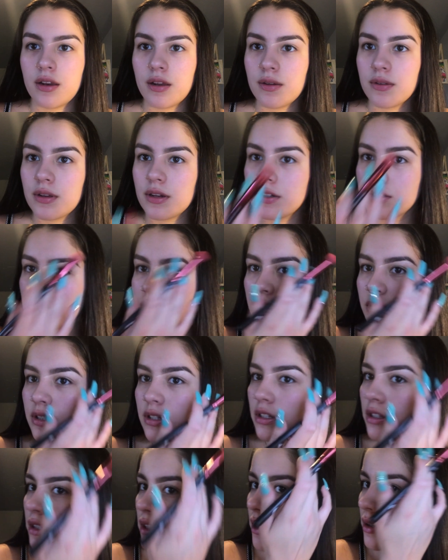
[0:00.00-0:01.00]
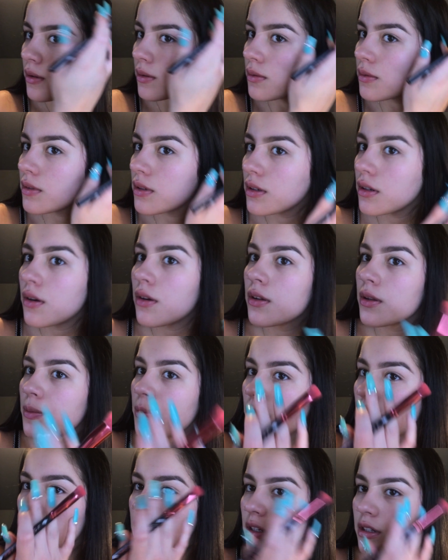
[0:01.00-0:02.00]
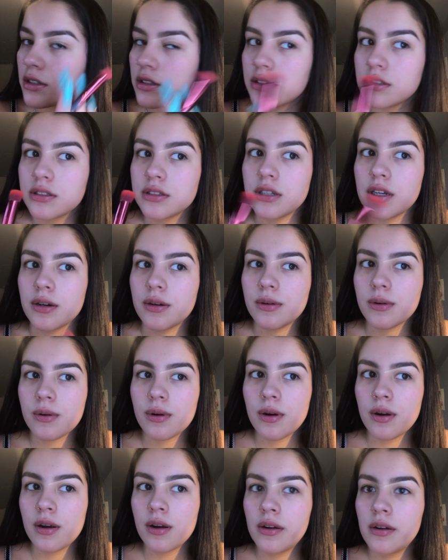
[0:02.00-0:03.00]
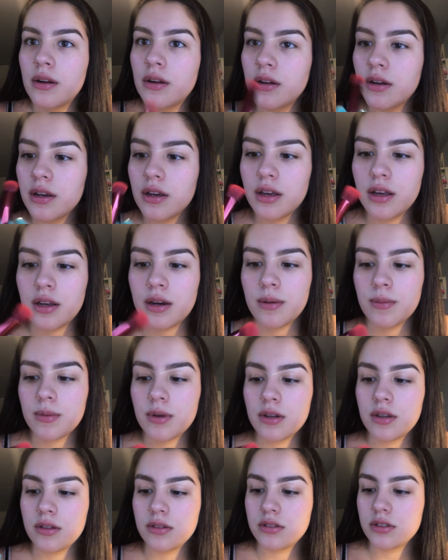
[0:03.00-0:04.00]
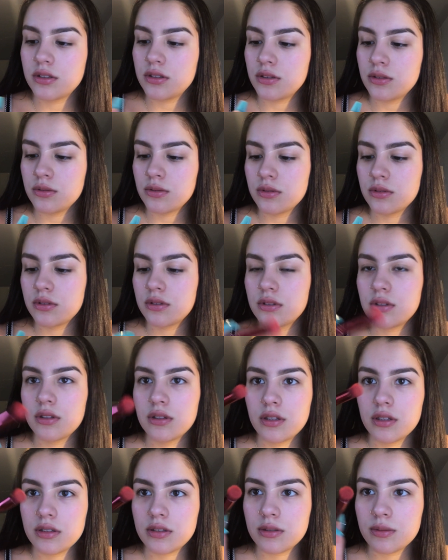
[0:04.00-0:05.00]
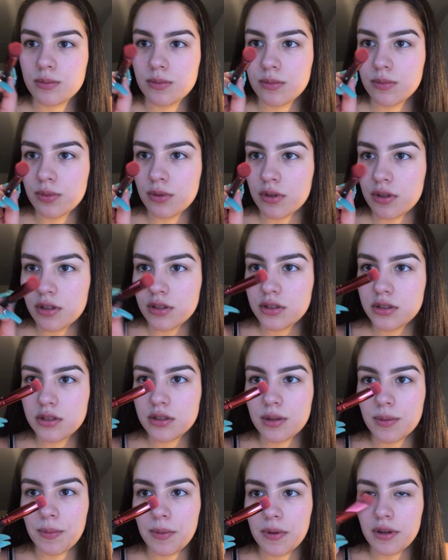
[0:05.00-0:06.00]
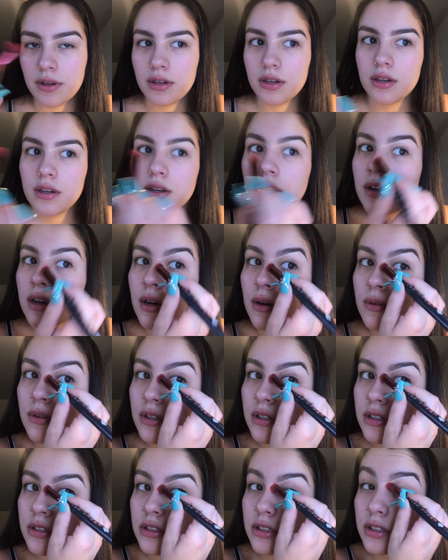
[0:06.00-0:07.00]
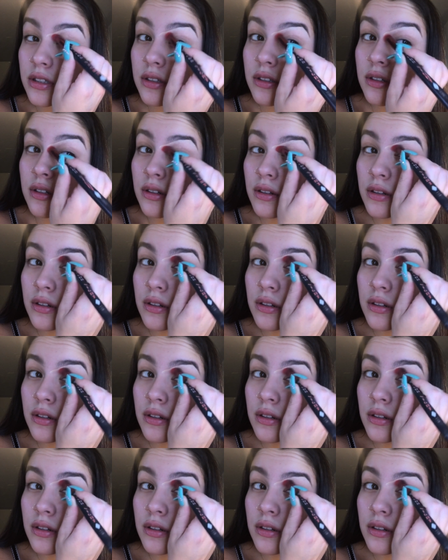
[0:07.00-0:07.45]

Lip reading: now that I dragged it down, all the product is down. And I'm gonna just use this brush to blend out the concealer.